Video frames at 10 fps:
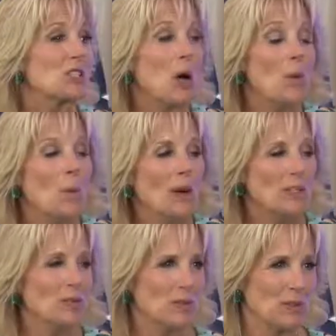so
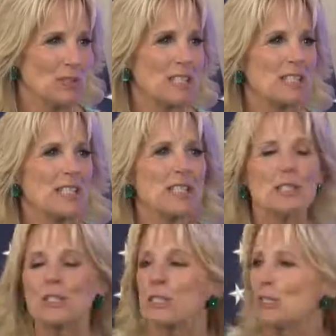wonderful to see
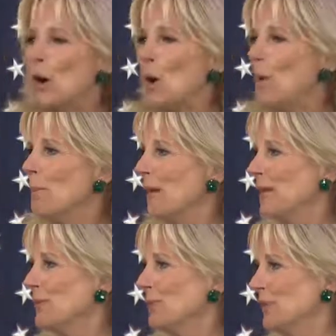so
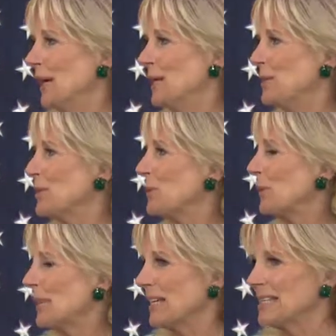many friends
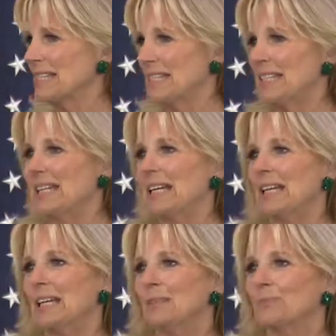with us
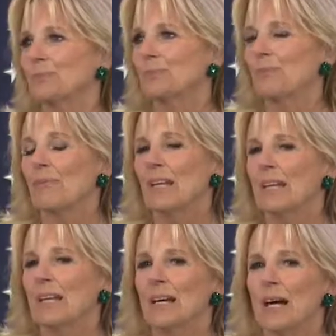today.
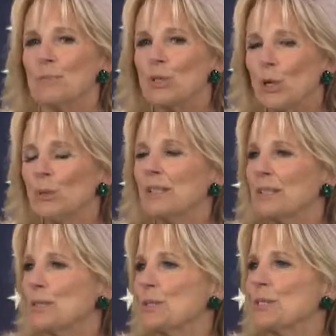I'm told that
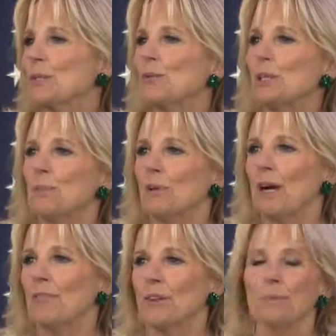there's a Greek
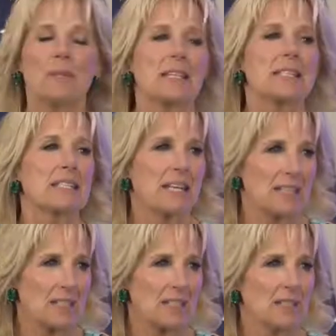proverb that
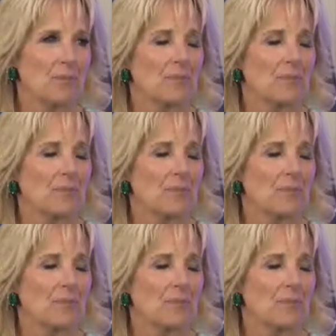says,